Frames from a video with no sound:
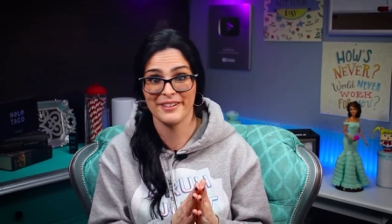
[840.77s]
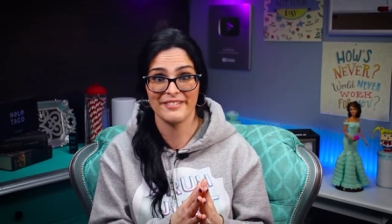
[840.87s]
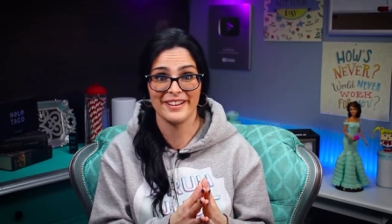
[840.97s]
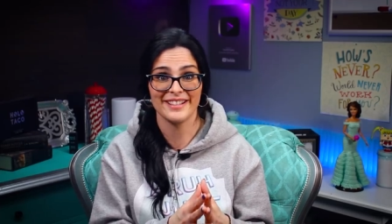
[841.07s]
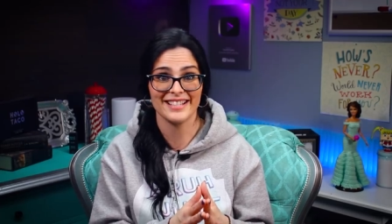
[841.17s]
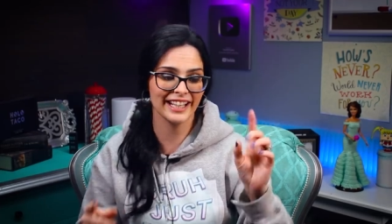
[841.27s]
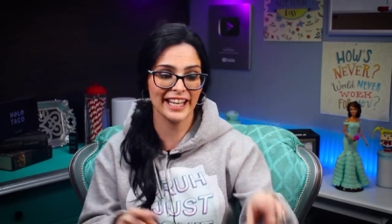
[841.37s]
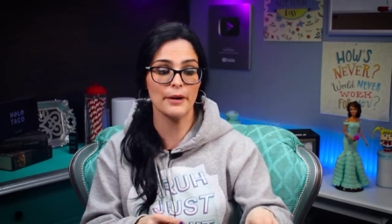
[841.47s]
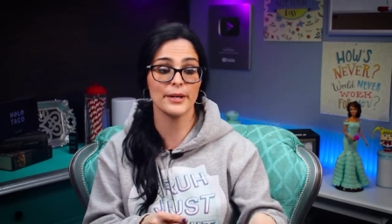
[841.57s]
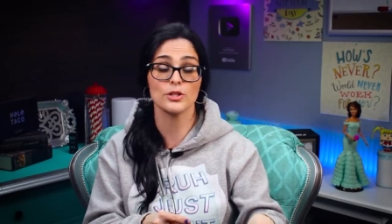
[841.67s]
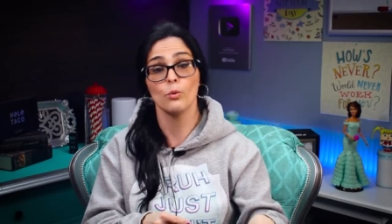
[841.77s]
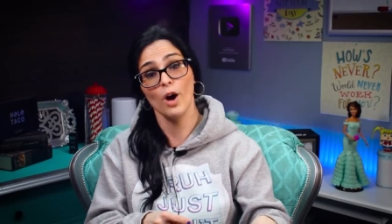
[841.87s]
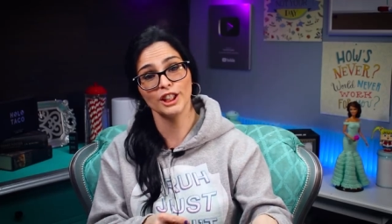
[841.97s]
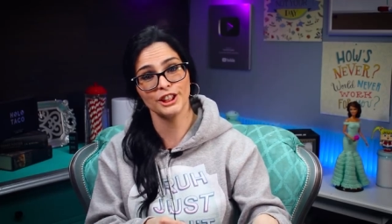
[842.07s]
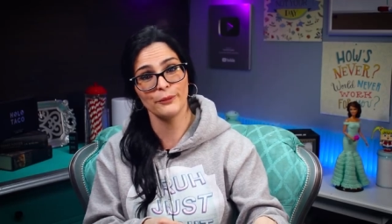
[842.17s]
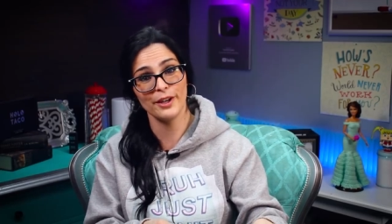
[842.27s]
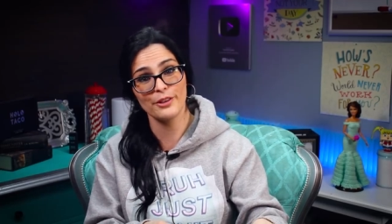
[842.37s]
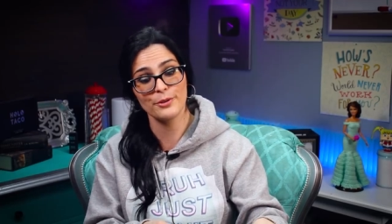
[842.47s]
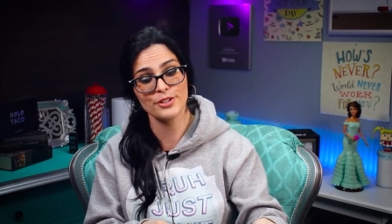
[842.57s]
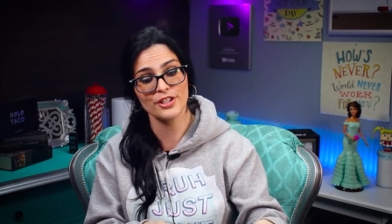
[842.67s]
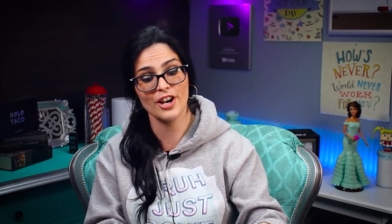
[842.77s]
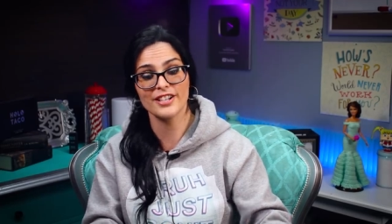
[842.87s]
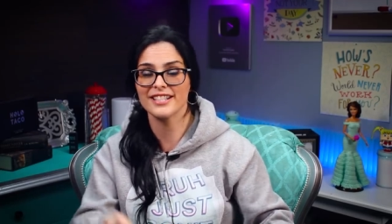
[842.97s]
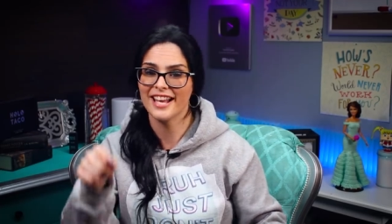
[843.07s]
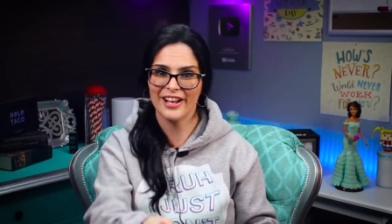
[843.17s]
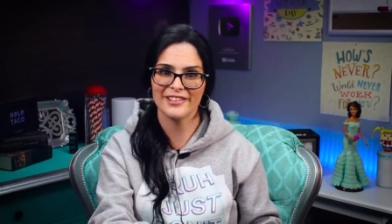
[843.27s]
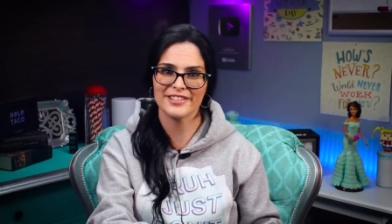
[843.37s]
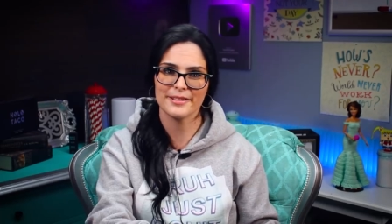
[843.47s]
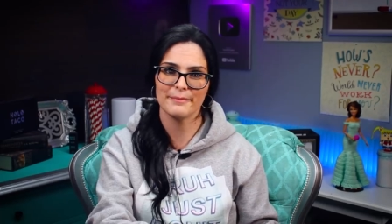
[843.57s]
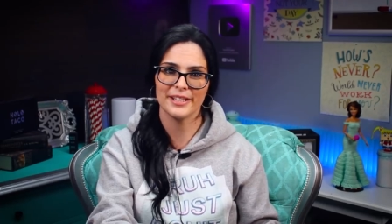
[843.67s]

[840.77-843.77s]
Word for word: to my face and I can't wait to wash and wear those socks, color some